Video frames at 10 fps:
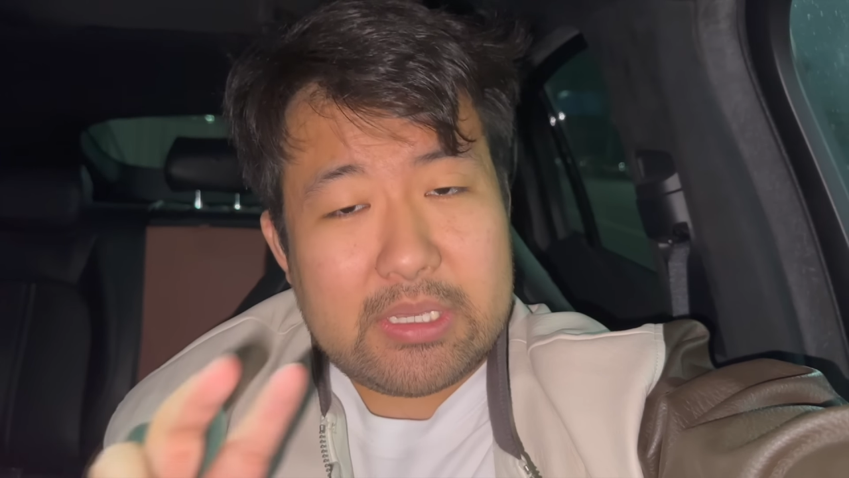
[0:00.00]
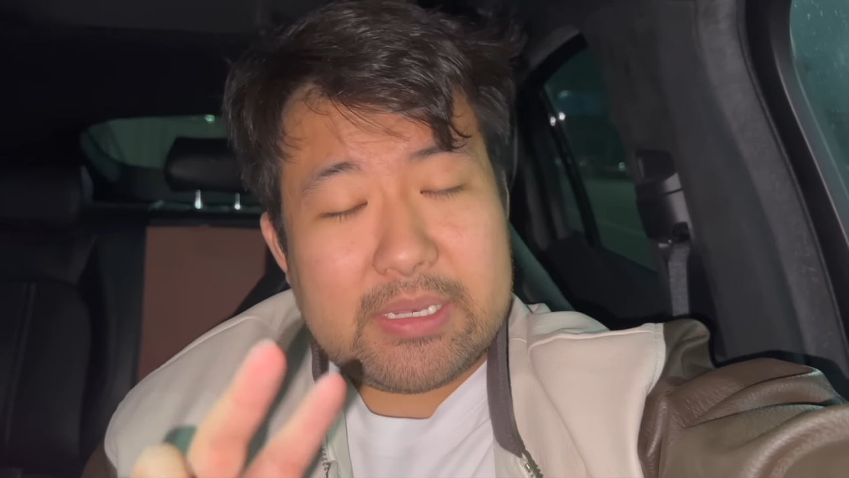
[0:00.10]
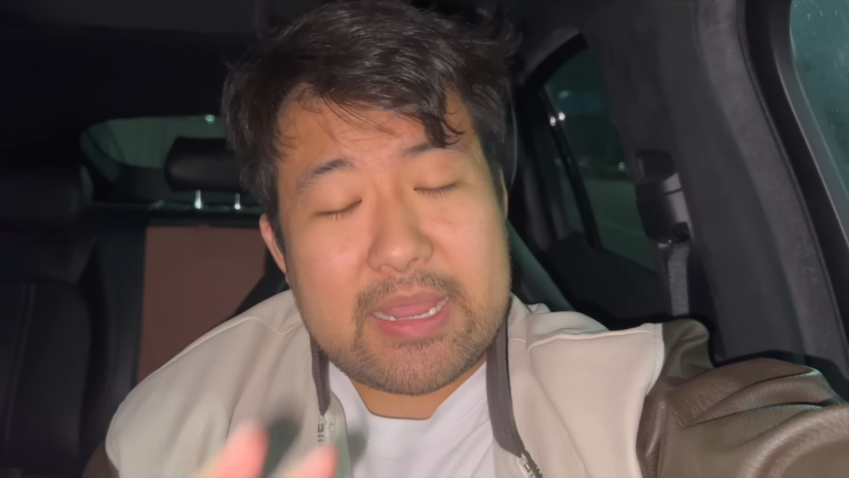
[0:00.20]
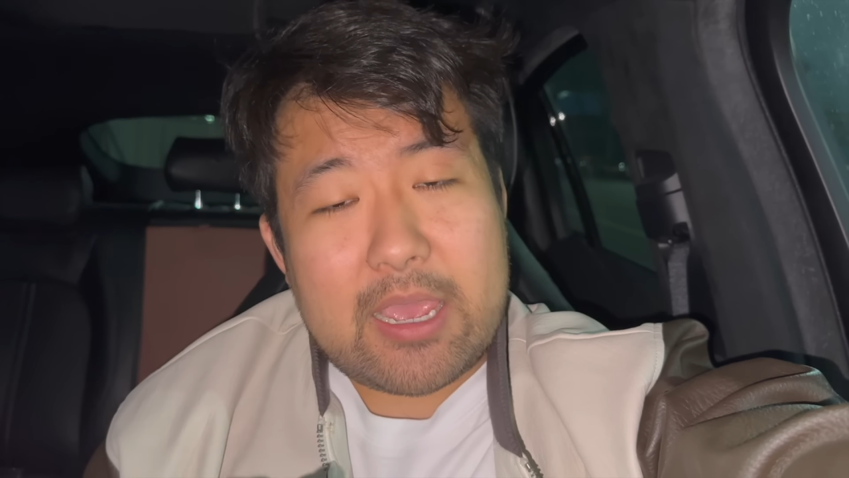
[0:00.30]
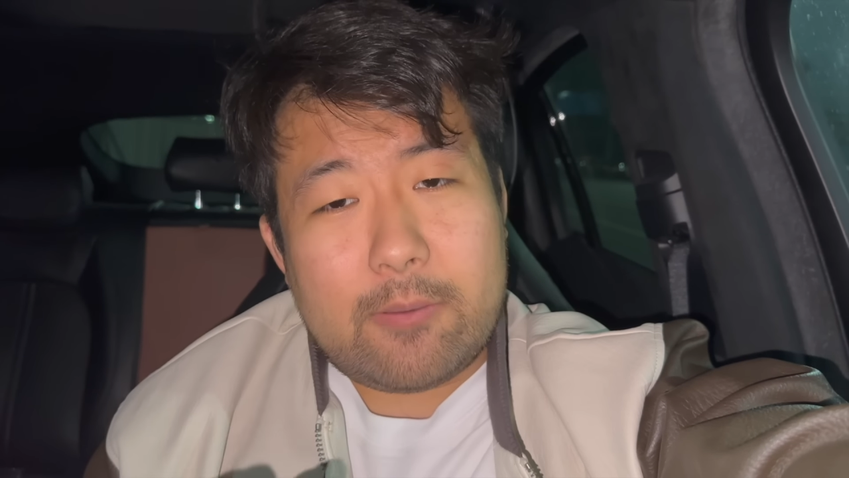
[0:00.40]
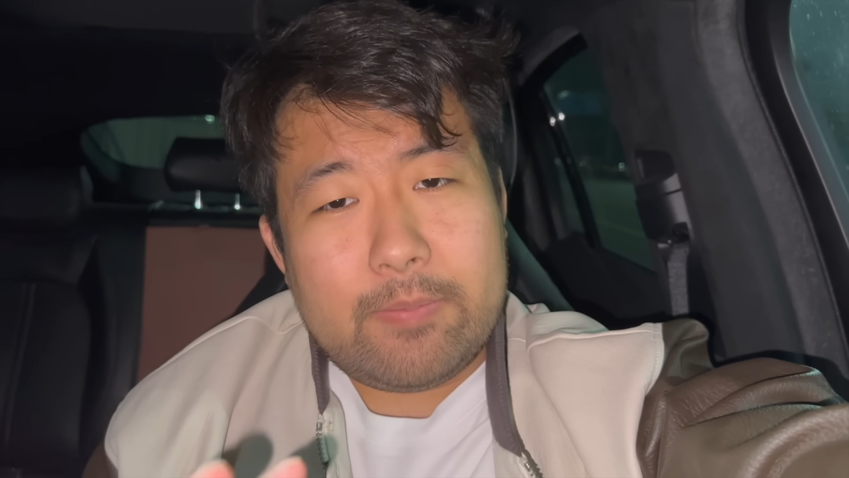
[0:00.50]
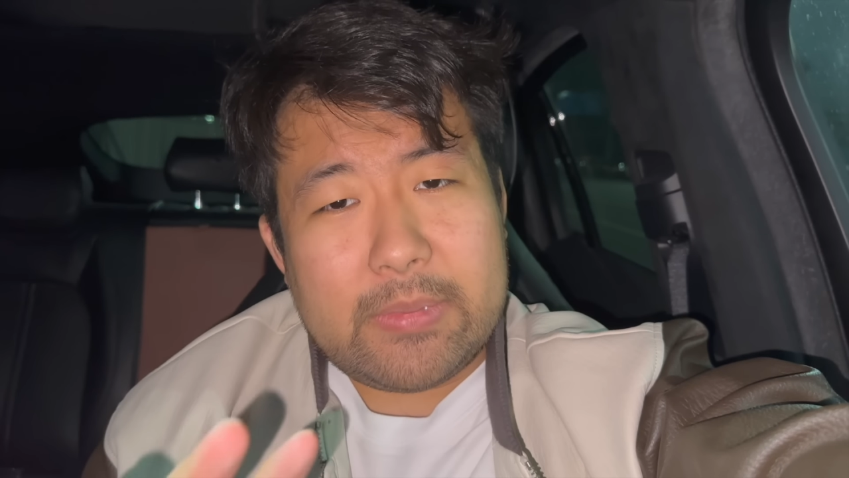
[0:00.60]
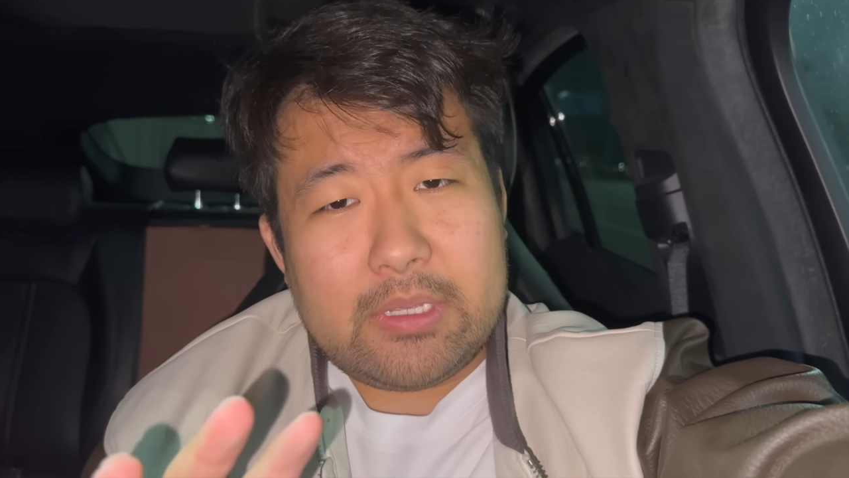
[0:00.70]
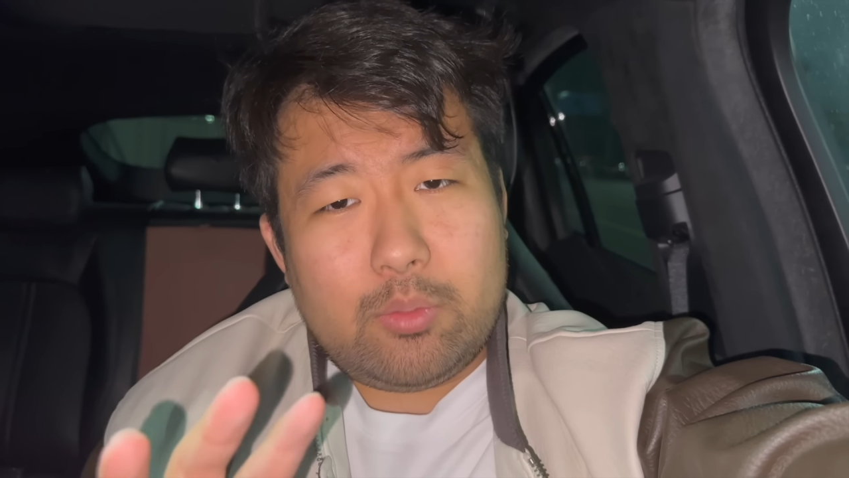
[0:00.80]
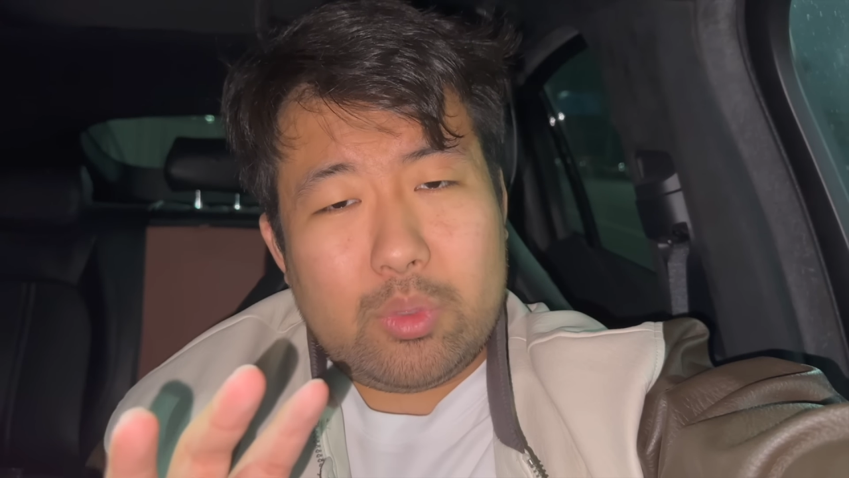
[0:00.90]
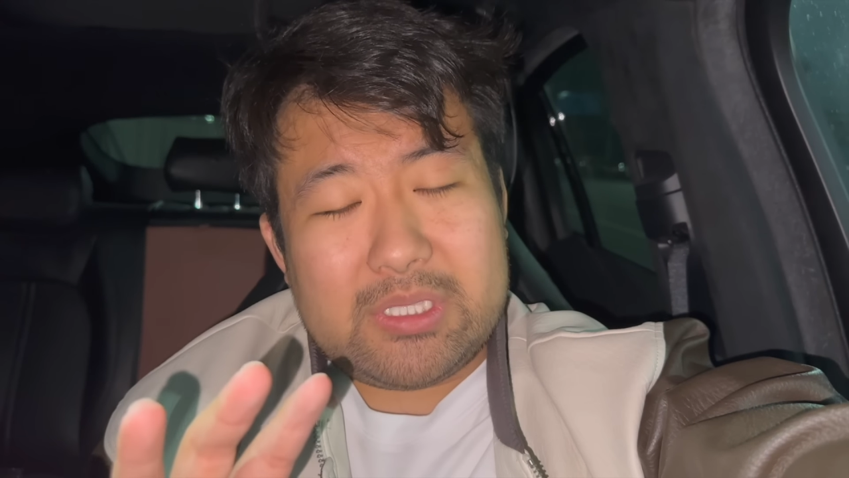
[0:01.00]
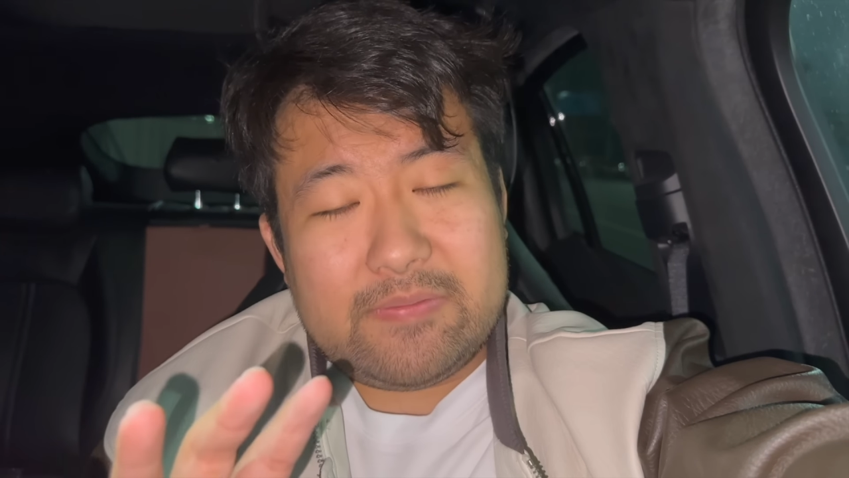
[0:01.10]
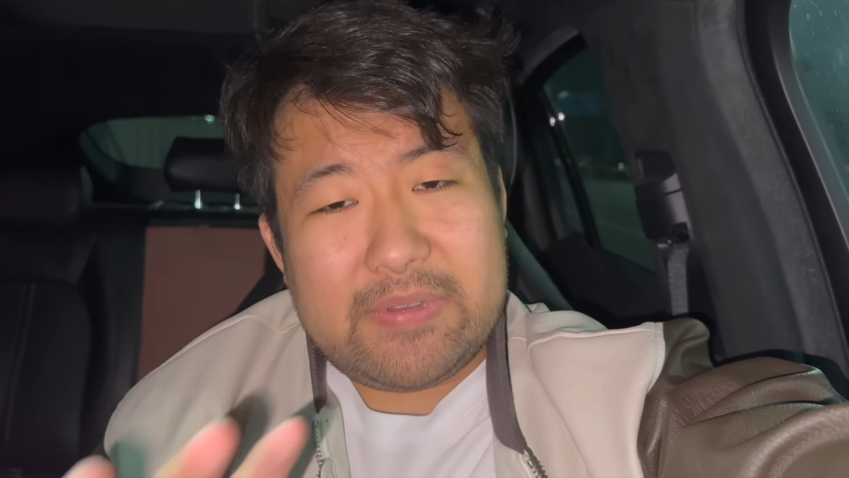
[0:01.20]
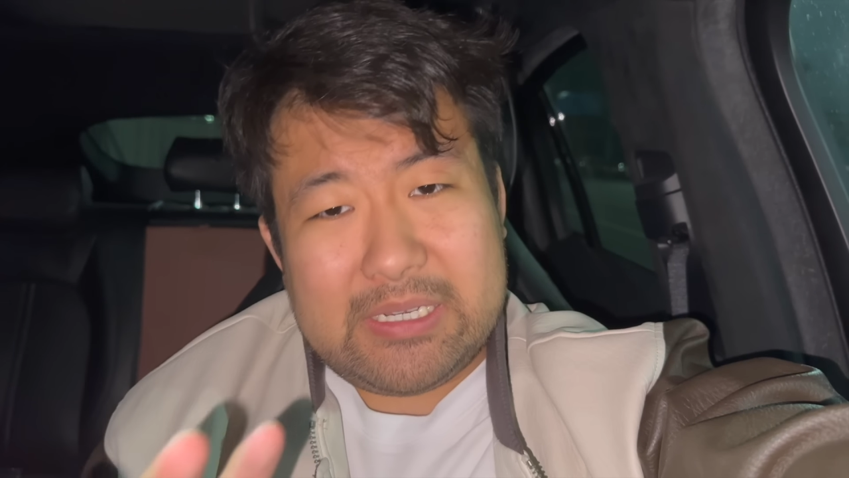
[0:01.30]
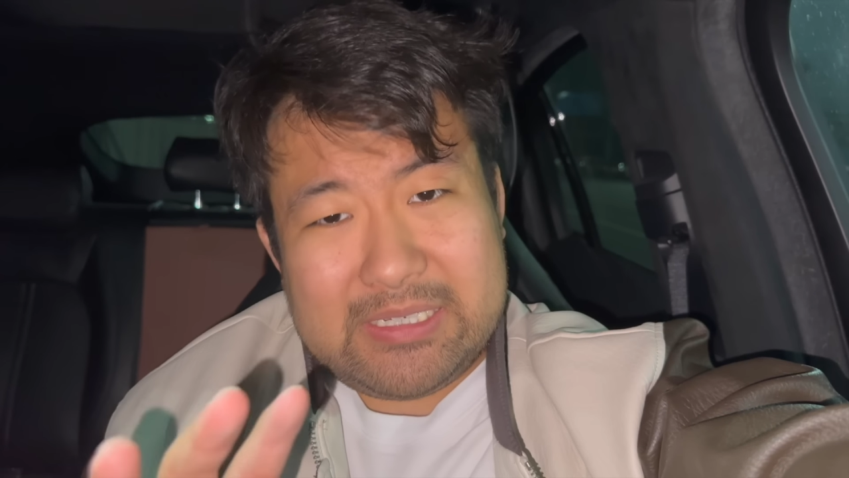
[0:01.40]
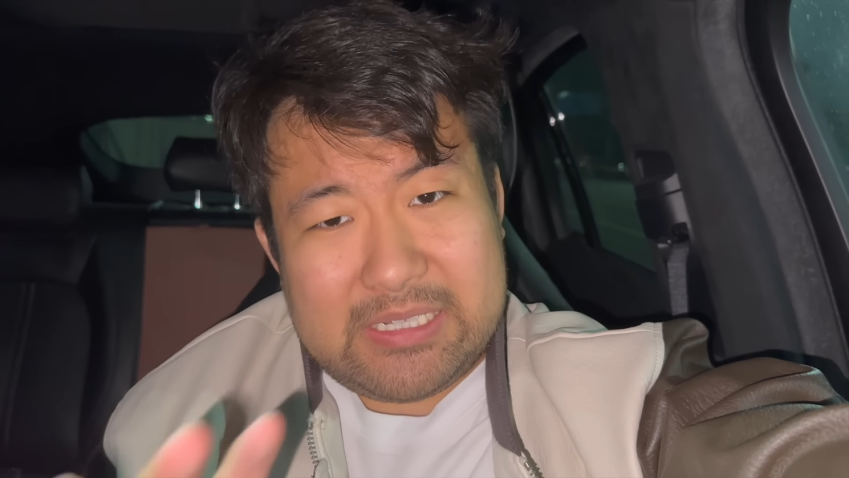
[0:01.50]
Now, what's very